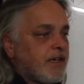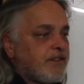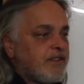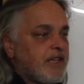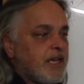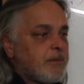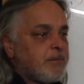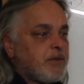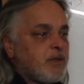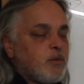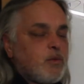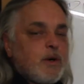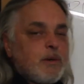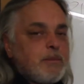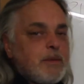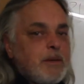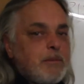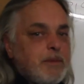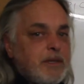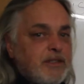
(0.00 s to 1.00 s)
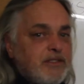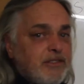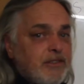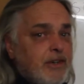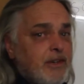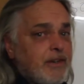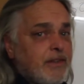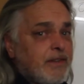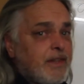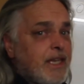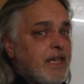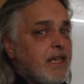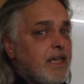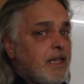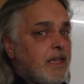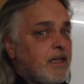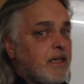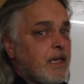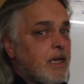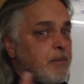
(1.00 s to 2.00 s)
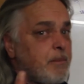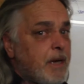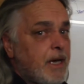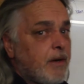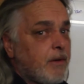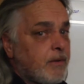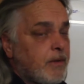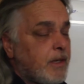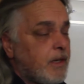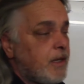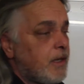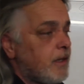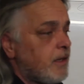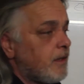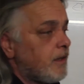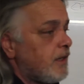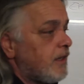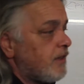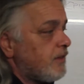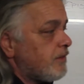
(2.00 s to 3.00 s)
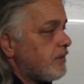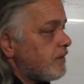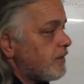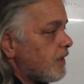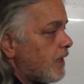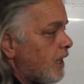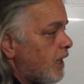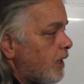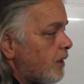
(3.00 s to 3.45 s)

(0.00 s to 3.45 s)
example of what made me start thinking about this